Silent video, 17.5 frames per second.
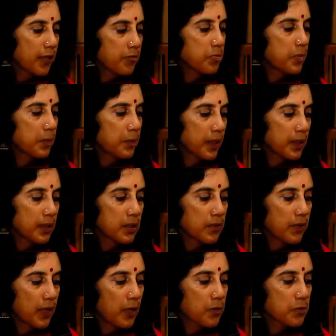left my mother
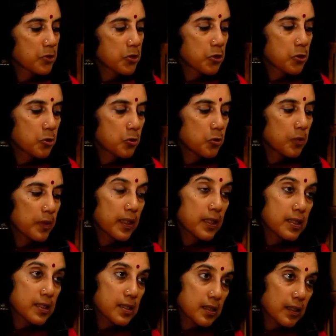when I was two, but
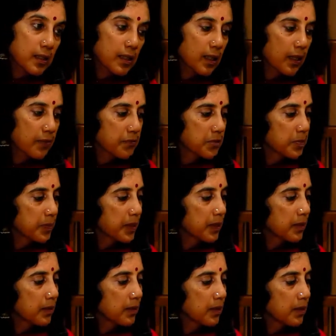he still loves
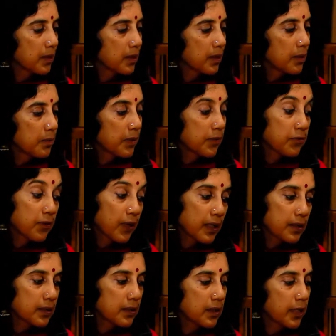me. My
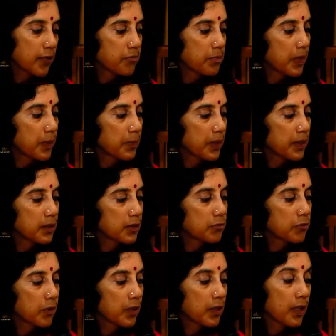father left my mother
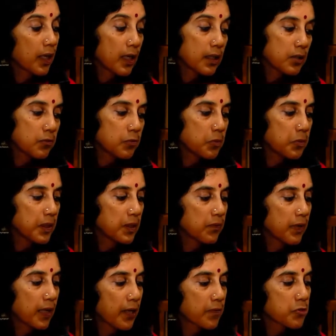for another
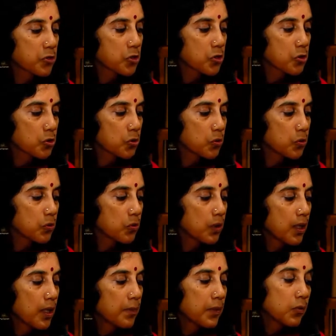woman when I was
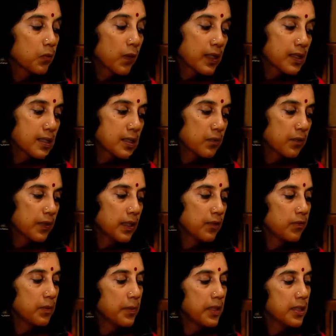two, but once a
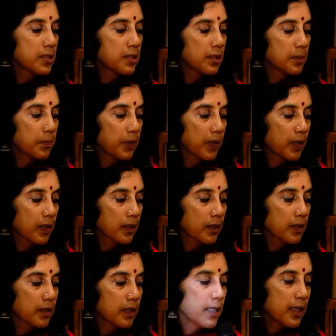week we meet in the
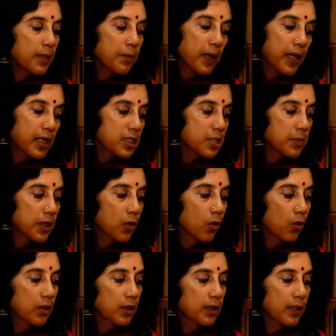park. He buys me
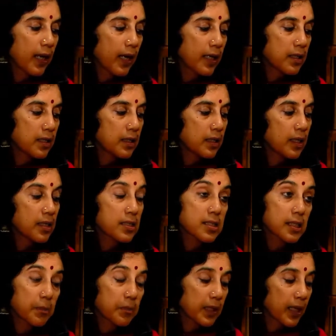cotton candy and
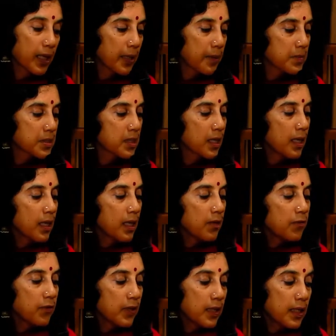sometimes
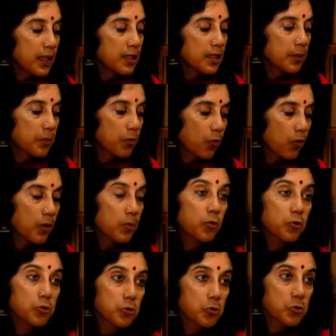we read a poem
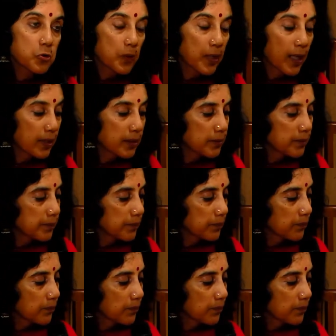or two together.